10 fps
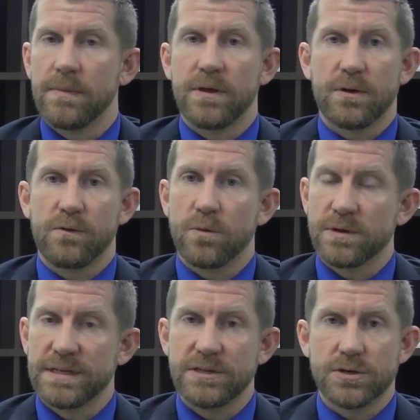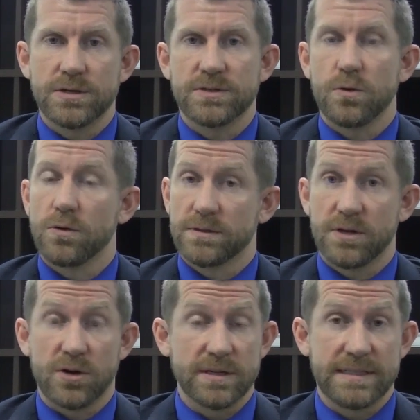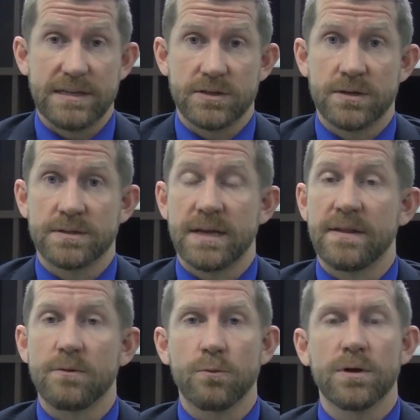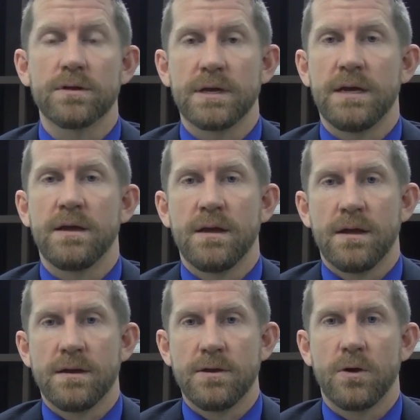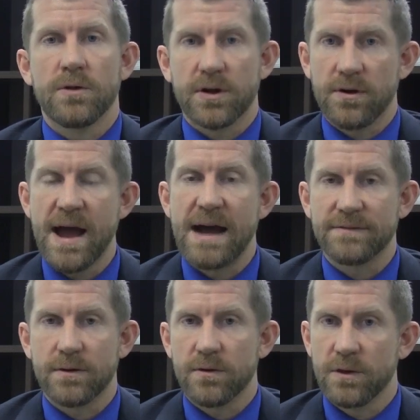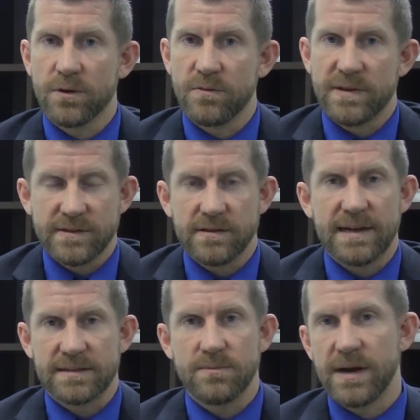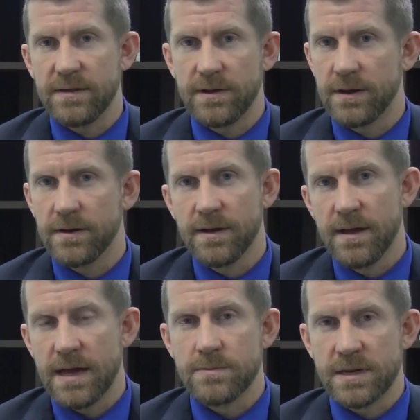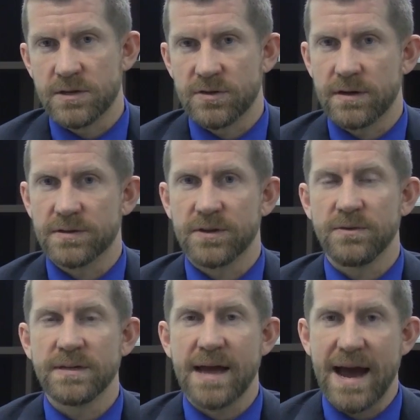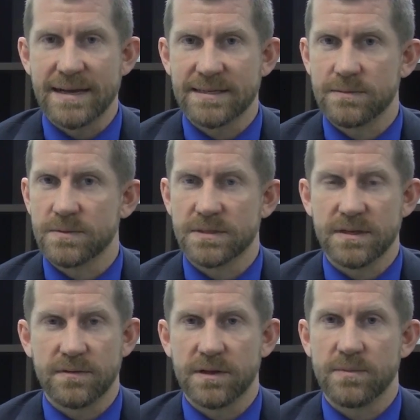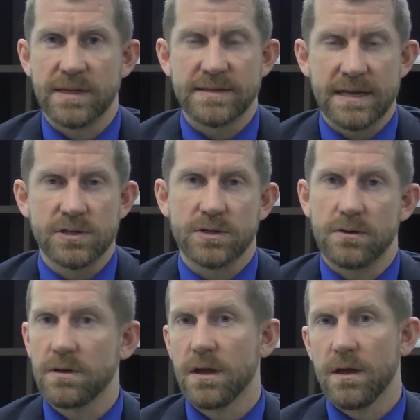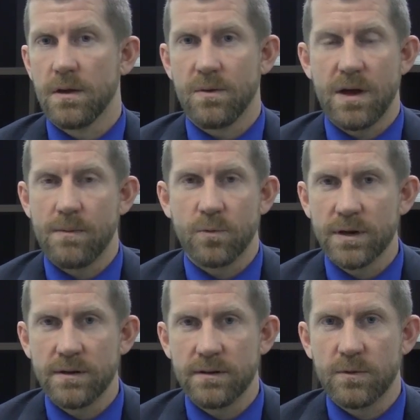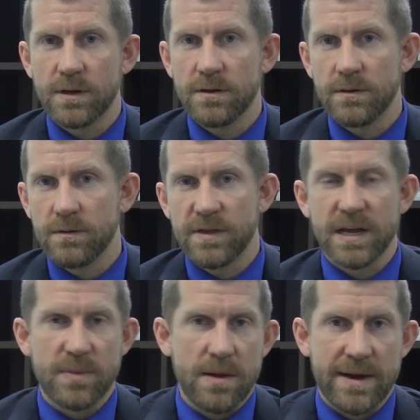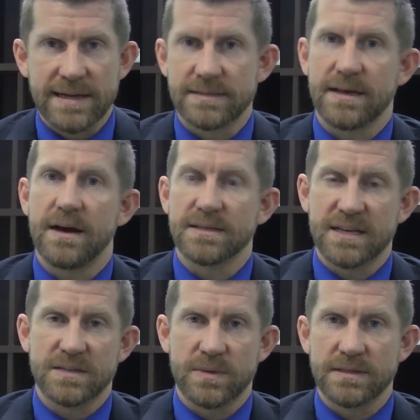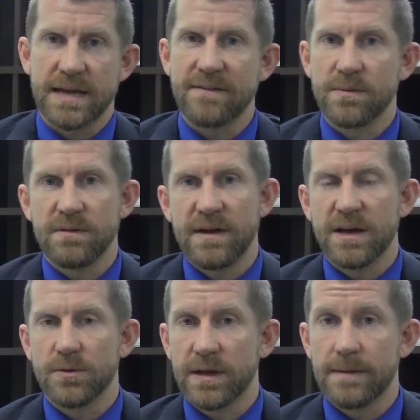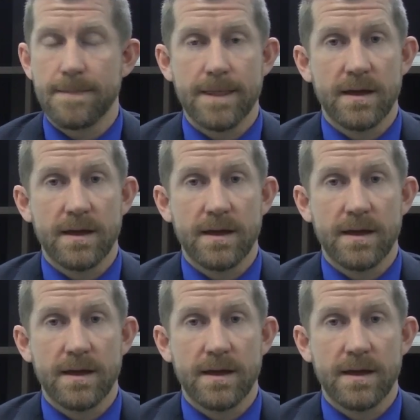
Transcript: They're former teachers or current teachers, and they really know their craft, or they wouldn't have been selected by their administrator. So you need to ask them specifically, be intentional. What do you think about my assessments? Have them evaluate it.